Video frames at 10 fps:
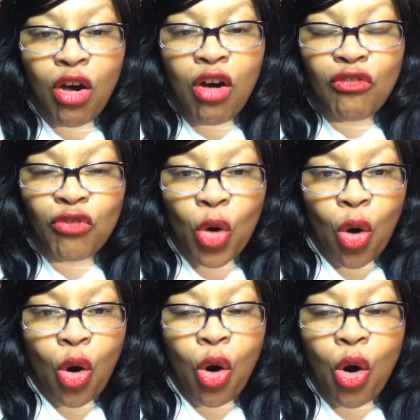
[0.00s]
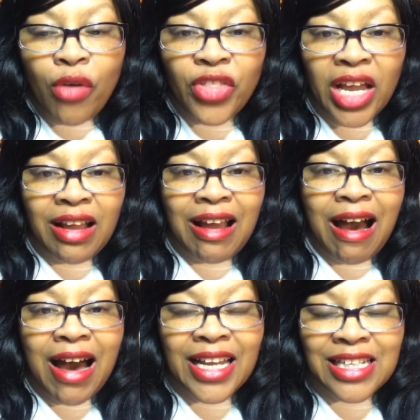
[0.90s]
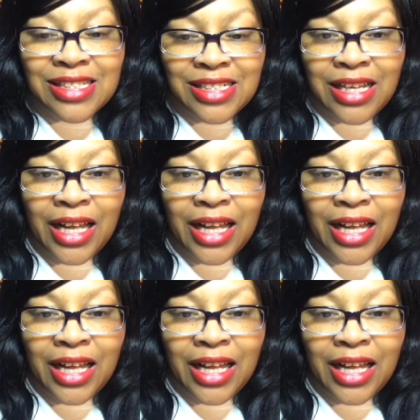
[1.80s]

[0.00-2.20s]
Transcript: for all that God has done